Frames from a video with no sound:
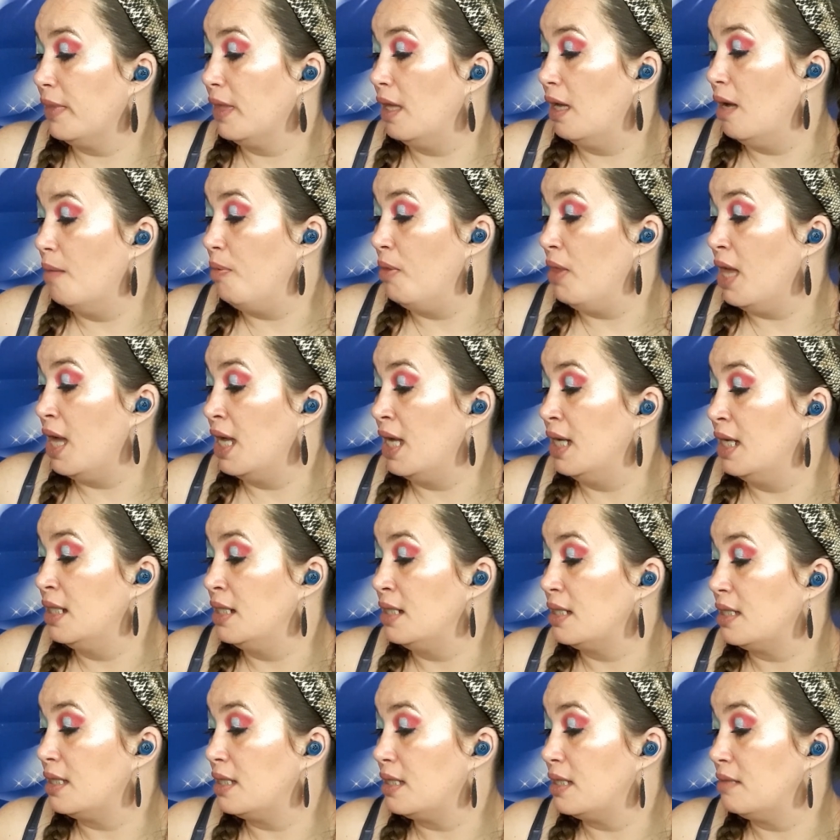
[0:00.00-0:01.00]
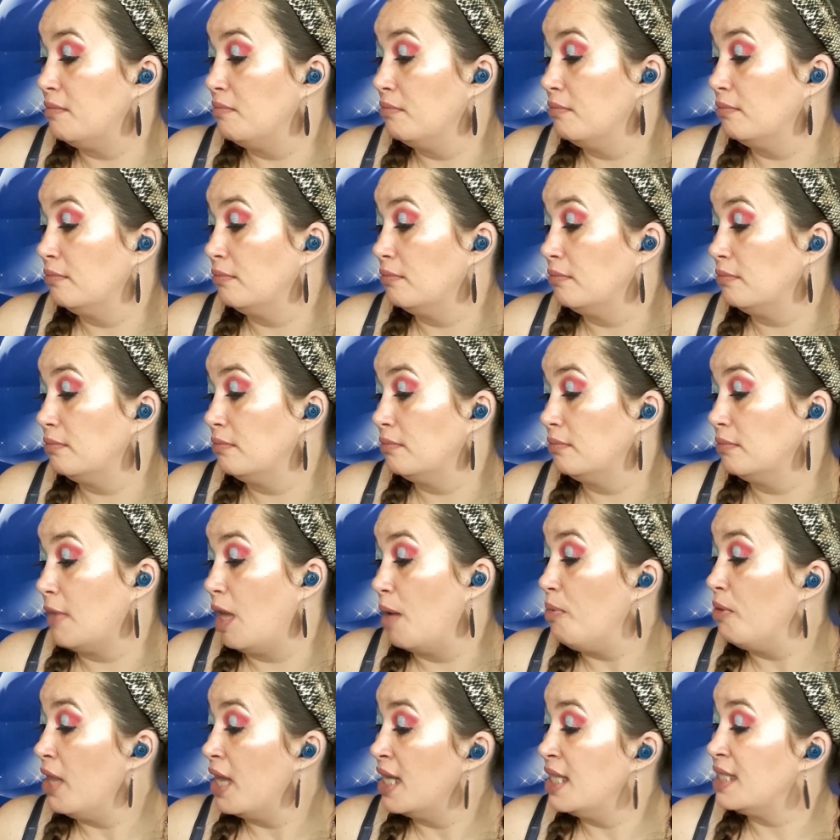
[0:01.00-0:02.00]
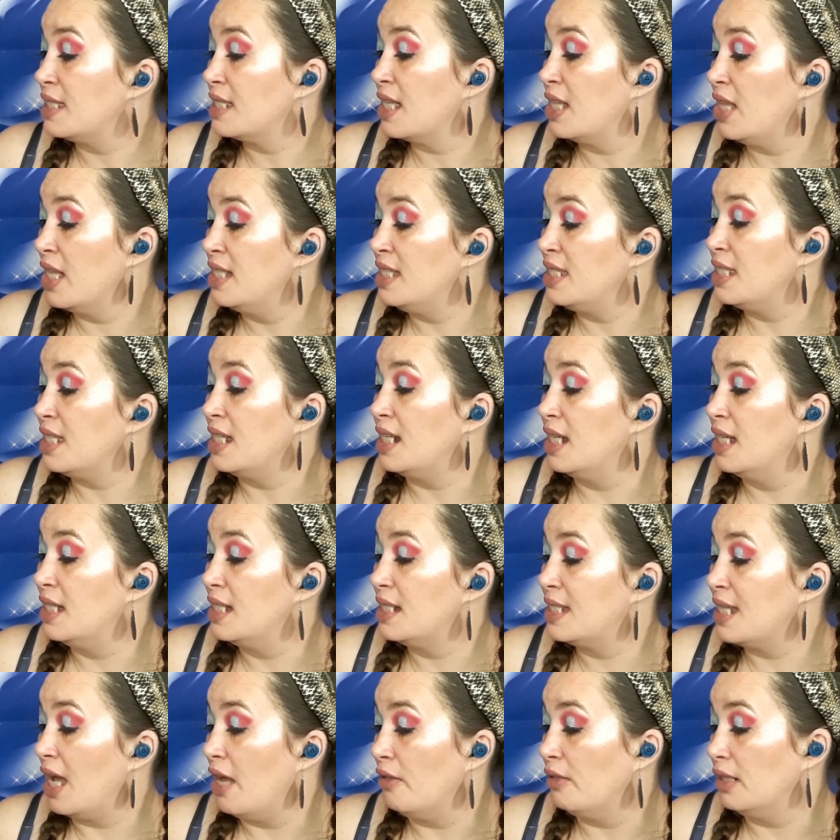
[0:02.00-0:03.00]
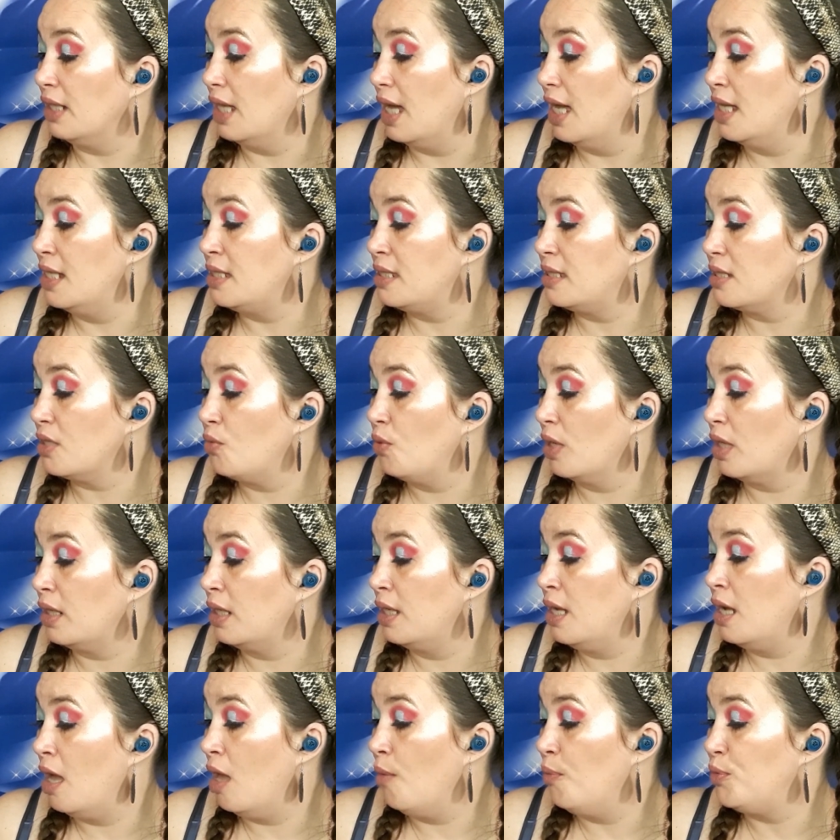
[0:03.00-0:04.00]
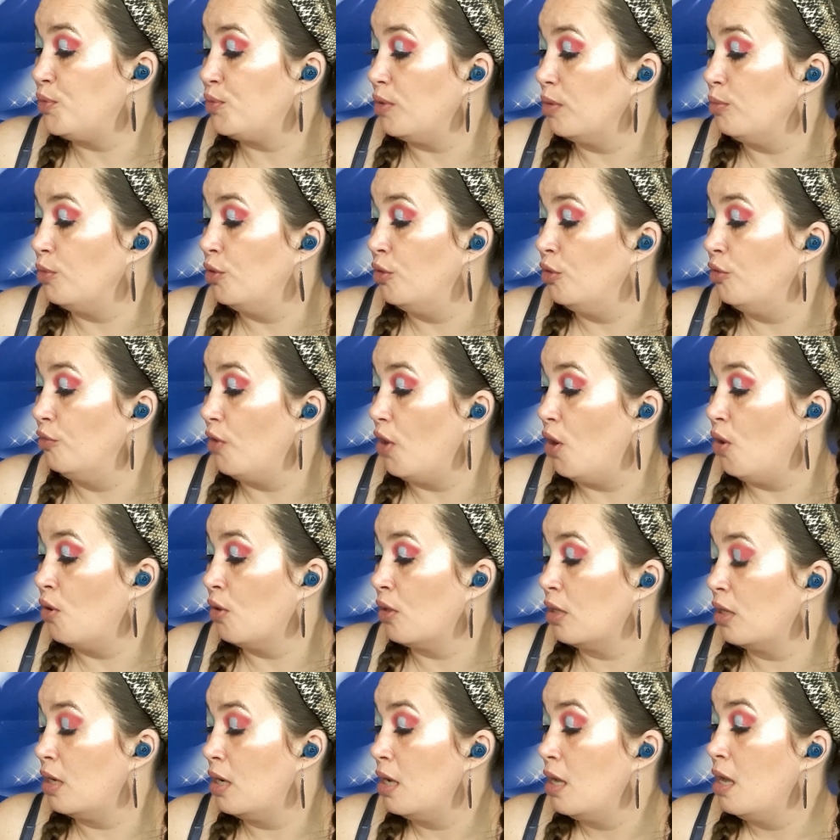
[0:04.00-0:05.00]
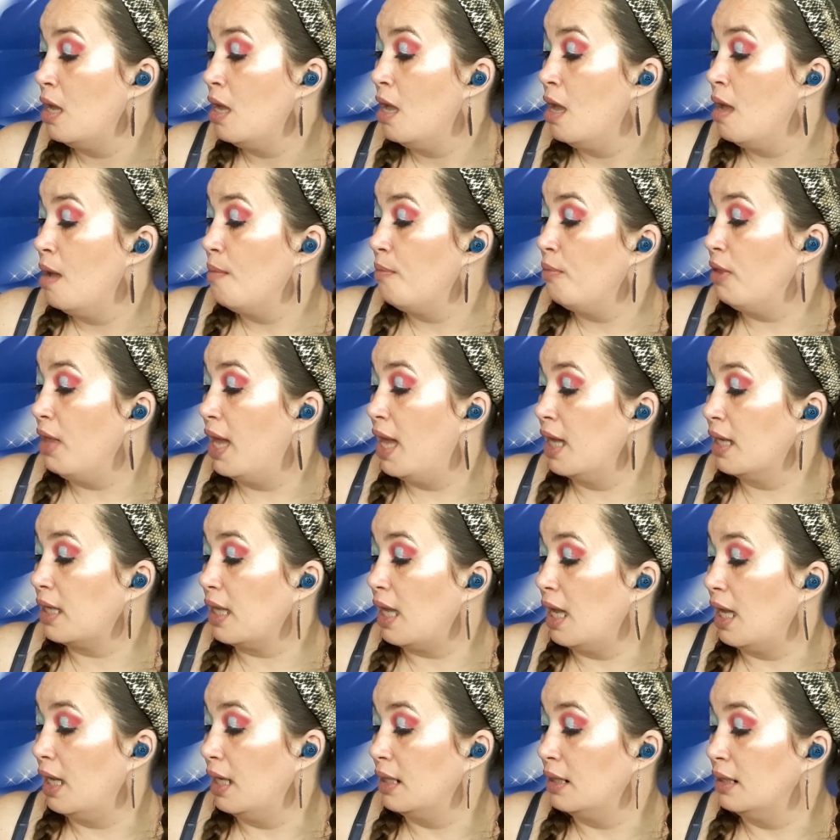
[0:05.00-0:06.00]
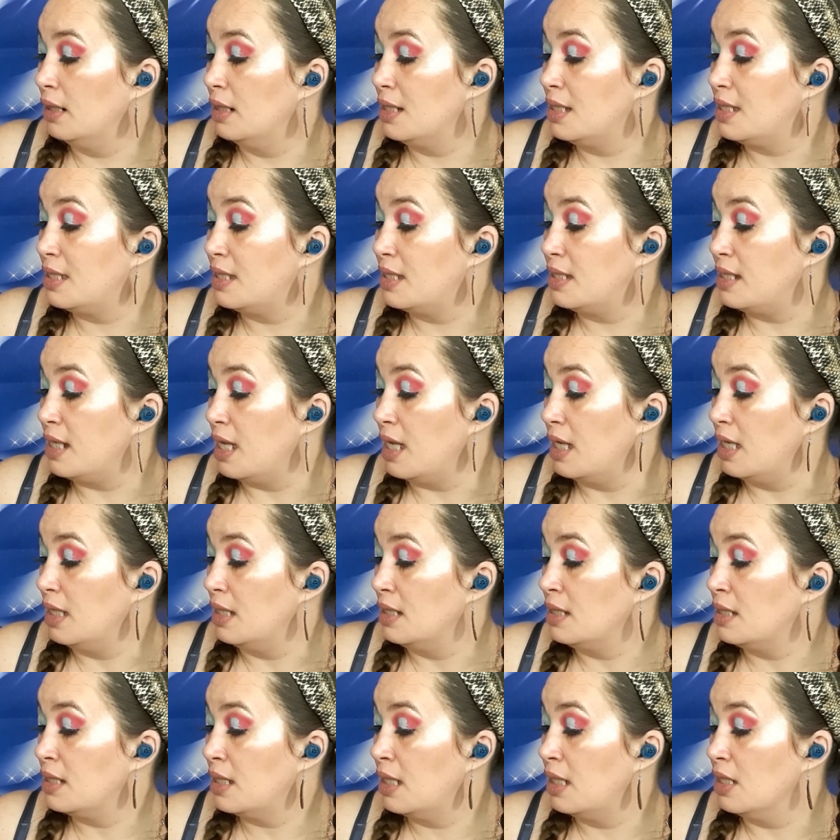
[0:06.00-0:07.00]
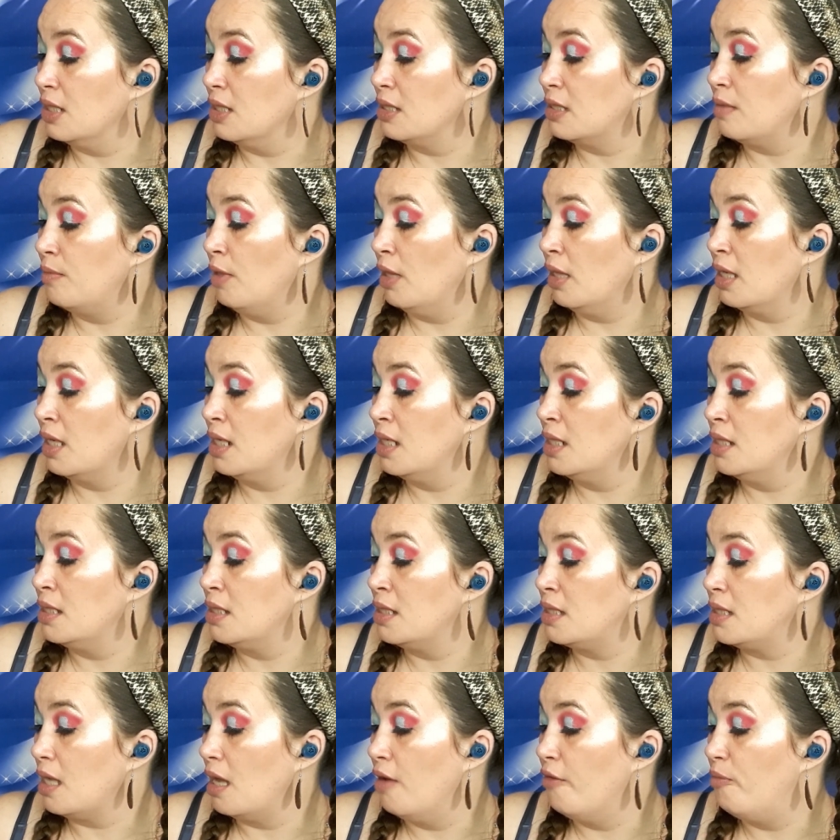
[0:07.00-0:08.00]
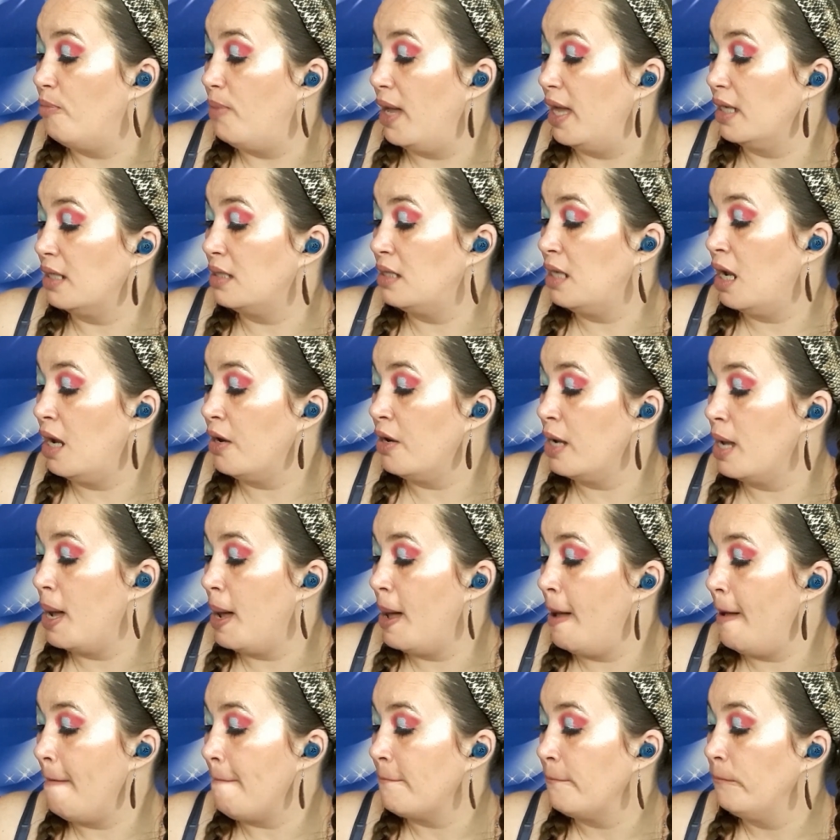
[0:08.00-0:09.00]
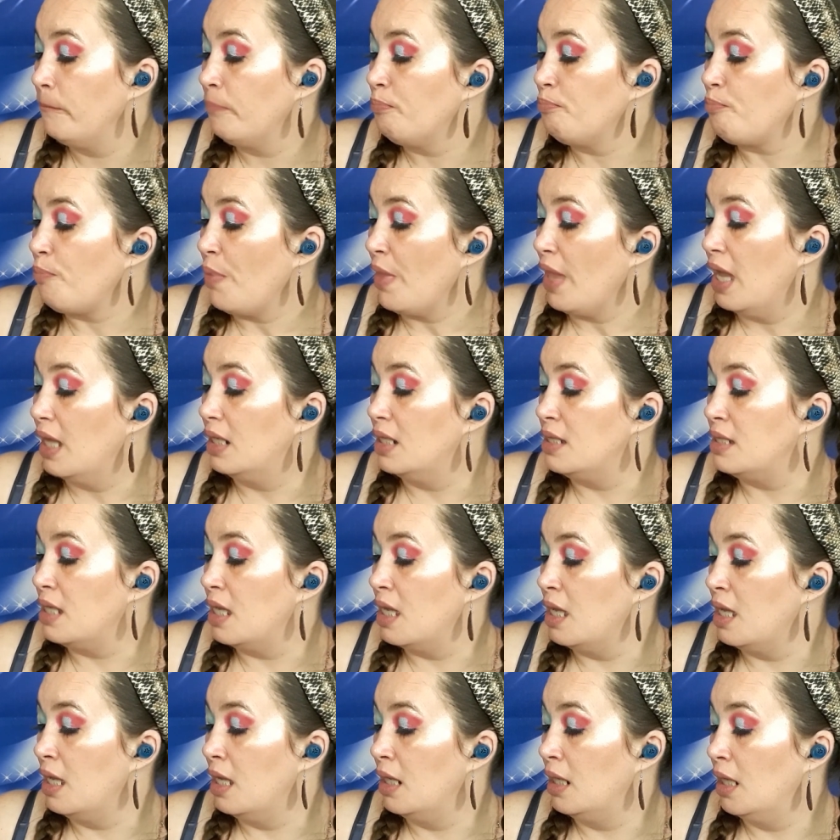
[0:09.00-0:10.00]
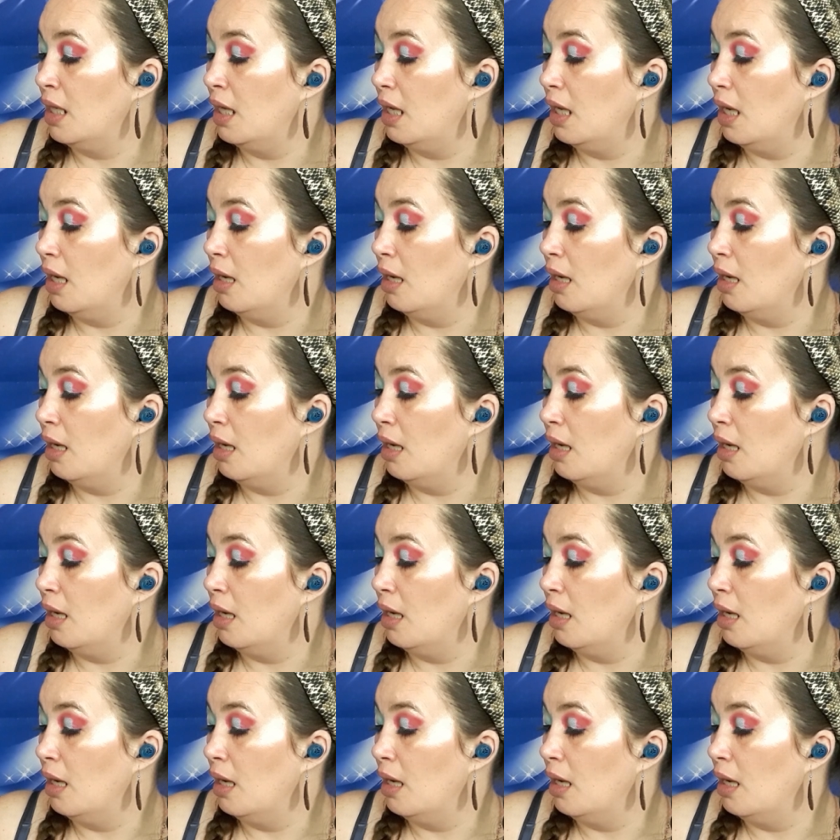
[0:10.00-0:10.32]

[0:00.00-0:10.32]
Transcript: appliant appliance cleansing towelettes. Quickly helps remove odor, plaque, and stains. Kills millions of bacteria. It is in